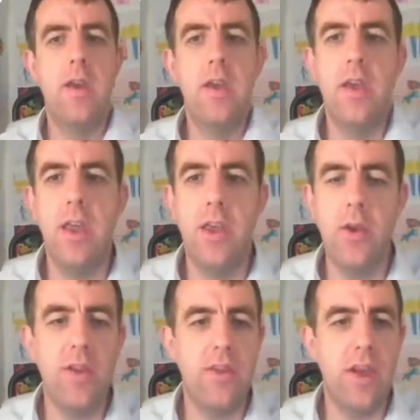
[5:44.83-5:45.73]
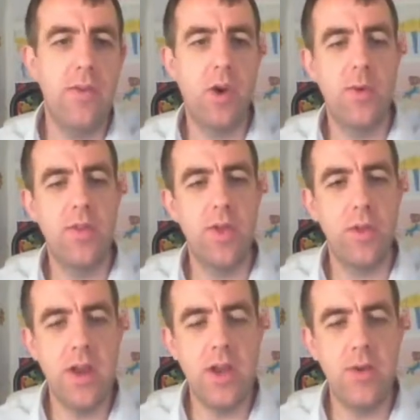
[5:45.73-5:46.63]
Here you can see I've copied the
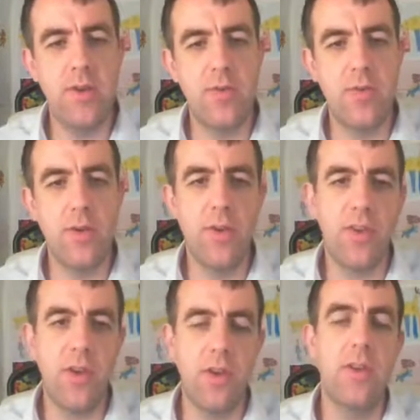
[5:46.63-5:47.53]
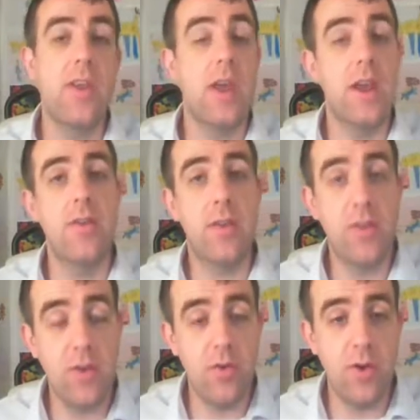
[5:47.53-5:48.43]
3 Newton force onto the end of the
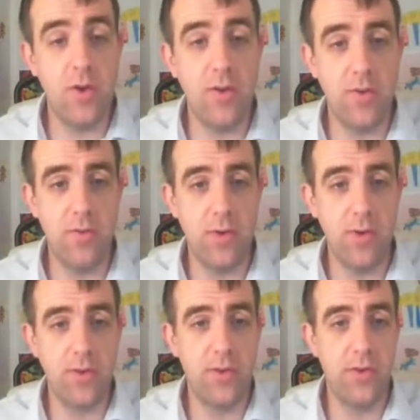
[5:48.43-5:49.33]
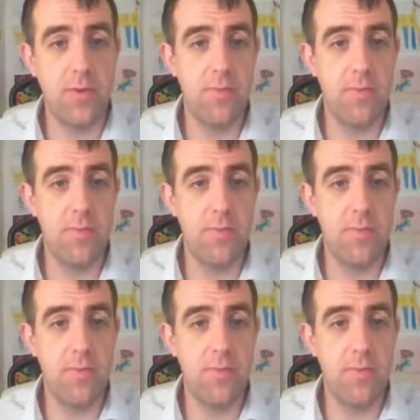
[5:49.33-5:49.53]
2 Newton force.